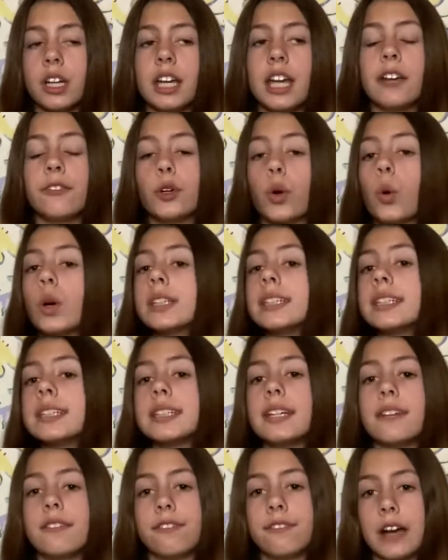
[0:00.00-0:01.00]
If your horse
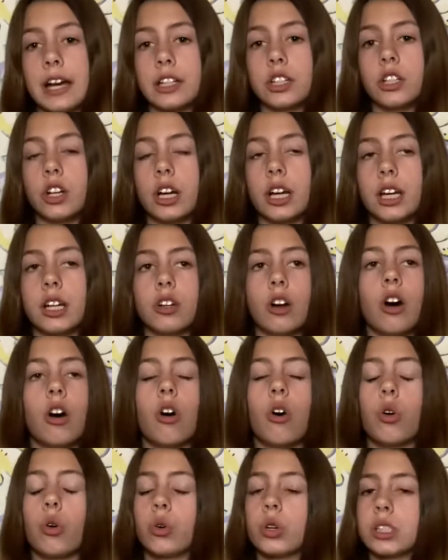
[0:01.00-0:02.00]
isn't fed grain, not
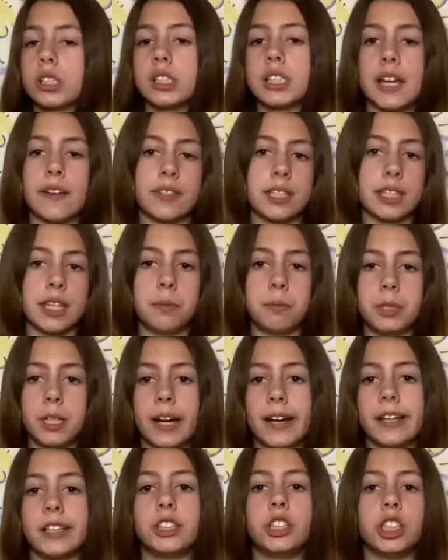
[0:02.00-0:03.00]
all horses have the same
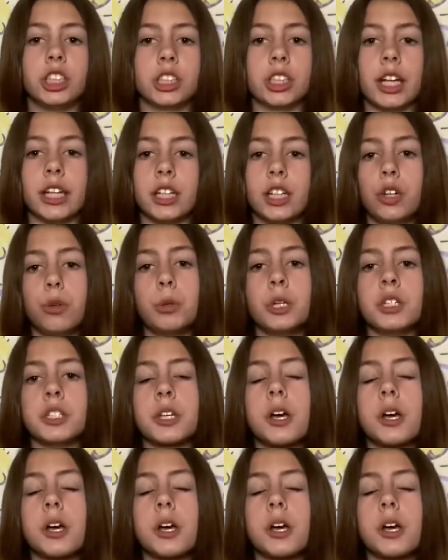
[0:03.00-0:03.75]
diets, just like humans.